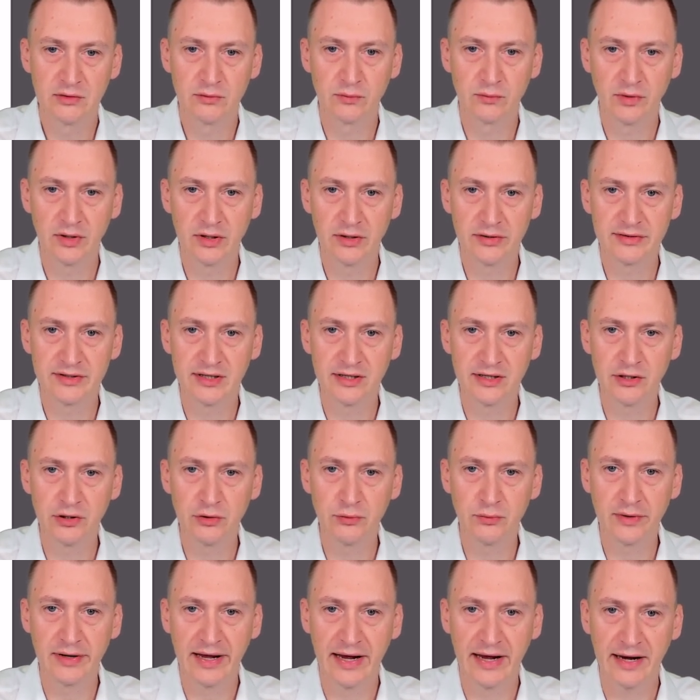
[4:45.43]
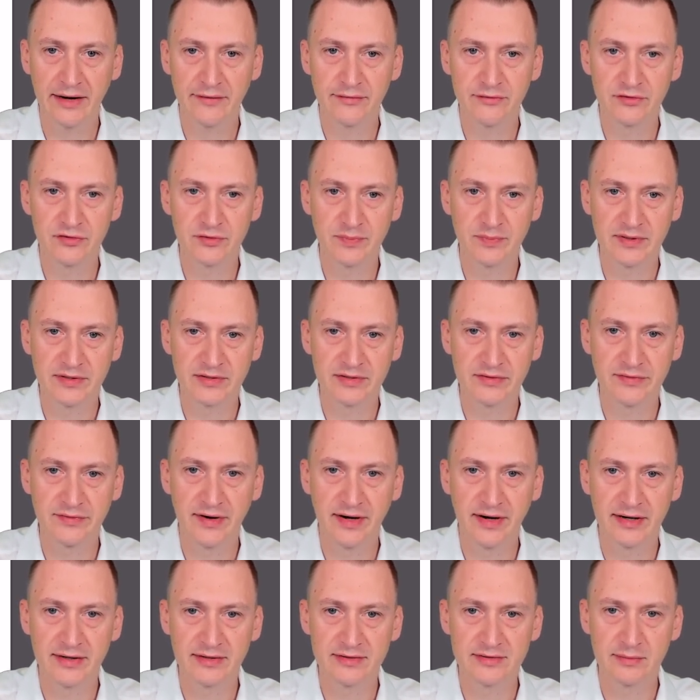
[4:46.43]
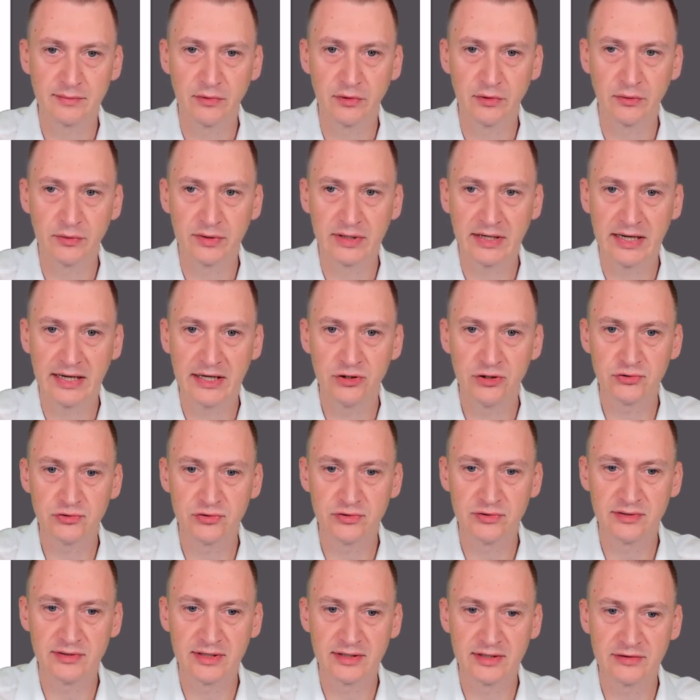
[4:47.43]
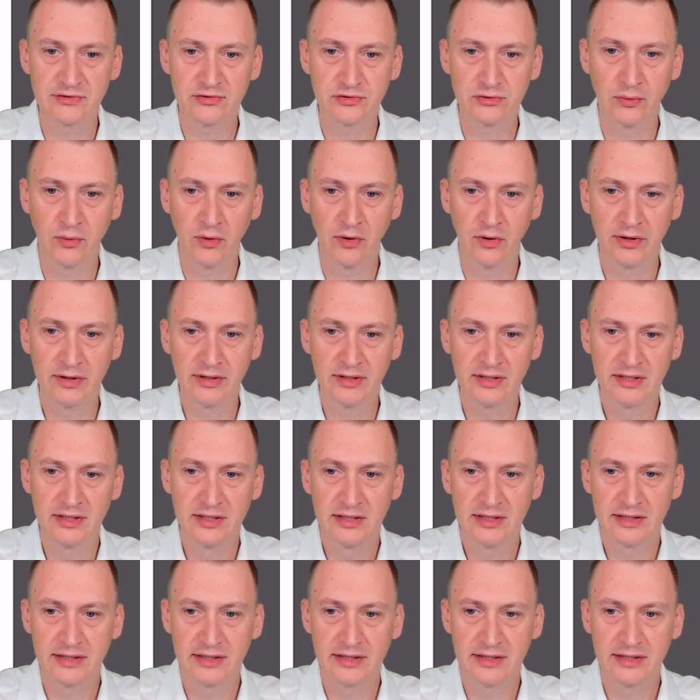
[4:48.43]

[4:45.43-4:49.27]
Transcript: well then you would have to specify some location and so on.